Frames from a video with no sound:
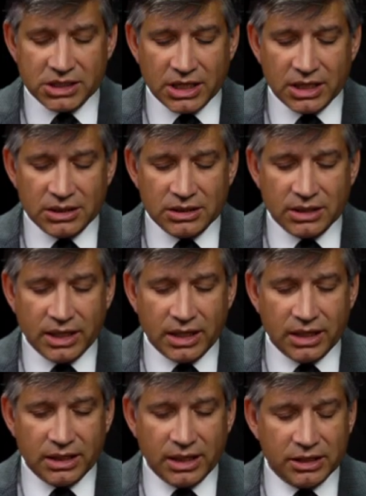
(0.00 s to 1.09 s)
done
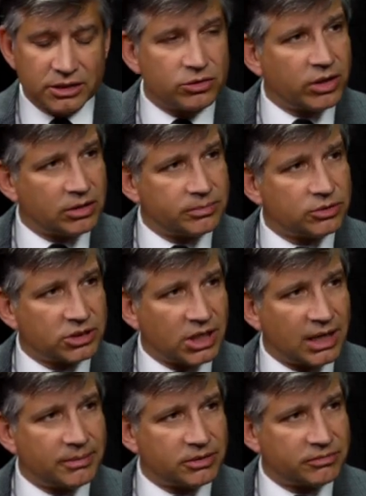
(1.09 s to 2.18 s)
an incredible
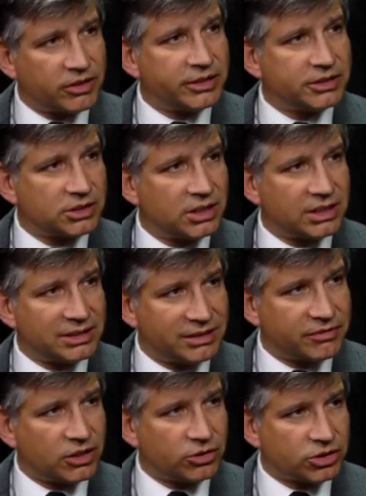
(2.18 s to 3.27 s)
job under very
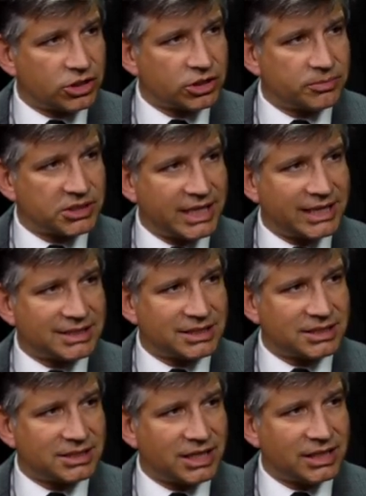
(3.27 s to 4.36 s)
difficult
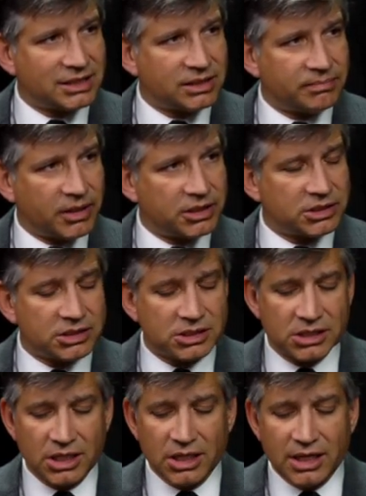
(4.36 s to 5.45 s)
circumstances and tightening budgets,